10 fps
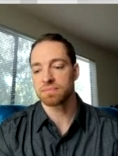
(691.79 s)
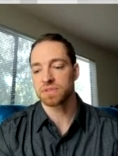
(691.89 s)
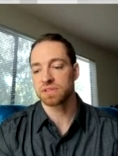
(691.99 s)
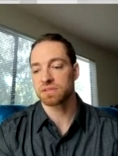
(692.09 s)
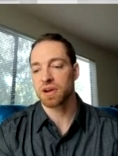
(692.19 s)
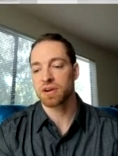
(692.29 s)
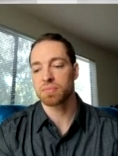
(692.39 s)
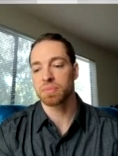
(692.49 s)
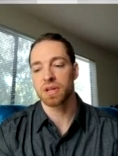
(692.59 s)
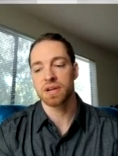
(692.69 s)
just utter
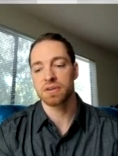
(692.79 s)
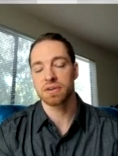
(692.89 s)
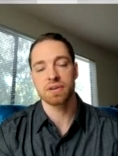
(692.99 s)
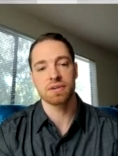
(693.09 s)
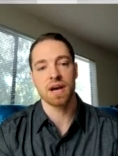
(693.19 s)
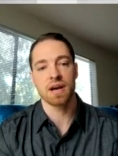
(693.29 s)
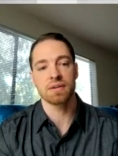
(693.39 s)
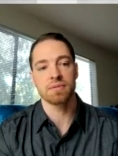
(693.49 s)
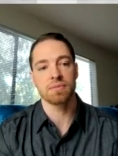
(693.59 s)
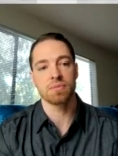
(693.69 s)
blunder, not
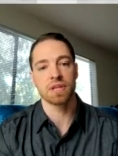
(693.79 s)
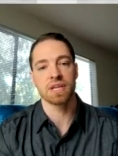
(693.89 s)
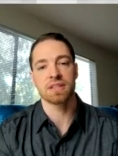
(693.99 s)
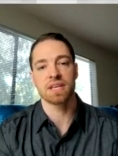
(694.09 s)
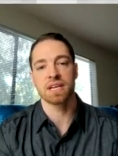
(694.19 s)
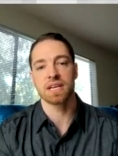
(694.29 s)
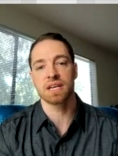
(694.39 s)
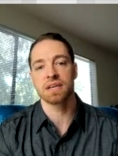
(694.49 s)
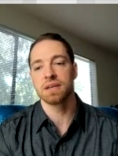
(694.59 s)
really thinking